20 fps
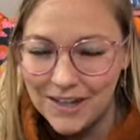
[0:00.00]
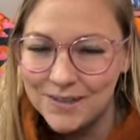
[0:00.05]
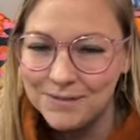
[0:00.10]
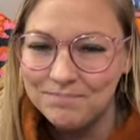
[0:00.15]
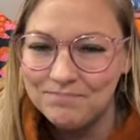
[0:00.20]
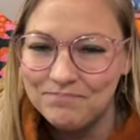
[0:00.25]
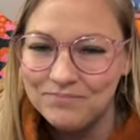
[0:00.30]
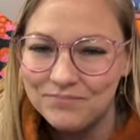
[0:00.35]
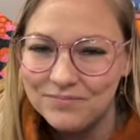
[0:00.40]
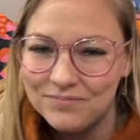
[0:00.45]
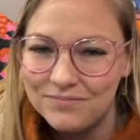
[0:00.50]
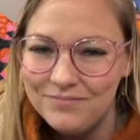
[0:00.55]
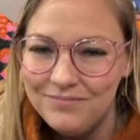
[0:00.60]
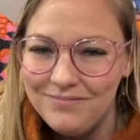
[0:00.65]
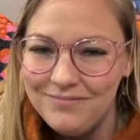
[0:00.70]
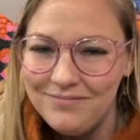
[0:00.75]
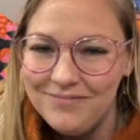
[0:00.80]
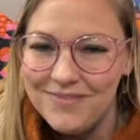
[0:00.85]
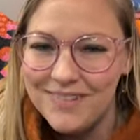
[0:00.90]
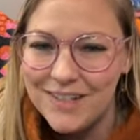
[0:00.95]
um,
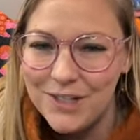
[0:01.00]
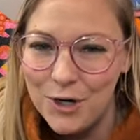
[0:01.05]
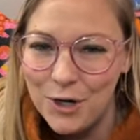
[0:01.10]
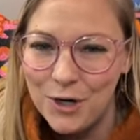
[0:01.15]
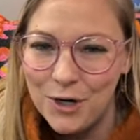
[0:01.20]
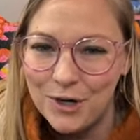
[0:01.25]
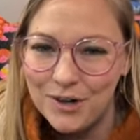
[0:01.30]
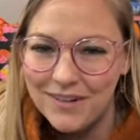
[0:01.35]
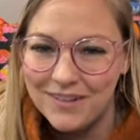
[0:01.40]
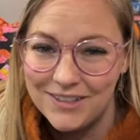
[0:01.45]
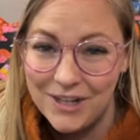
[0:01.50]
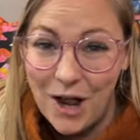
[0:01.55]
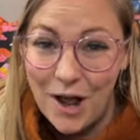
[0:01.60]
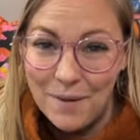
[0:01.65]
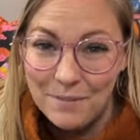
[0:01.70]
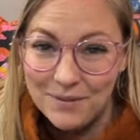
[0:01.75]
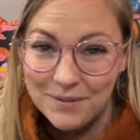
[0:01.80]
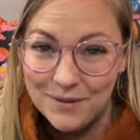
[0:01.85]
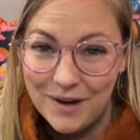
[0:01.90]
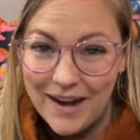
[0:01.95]
your
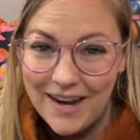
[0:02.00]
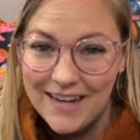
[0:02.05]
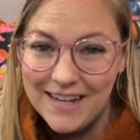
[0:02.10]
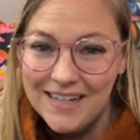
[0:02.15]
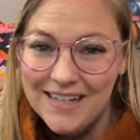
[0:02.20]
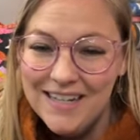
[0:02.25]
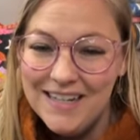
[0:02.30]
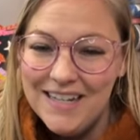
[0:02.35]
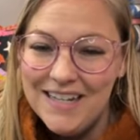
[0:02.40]
top, right?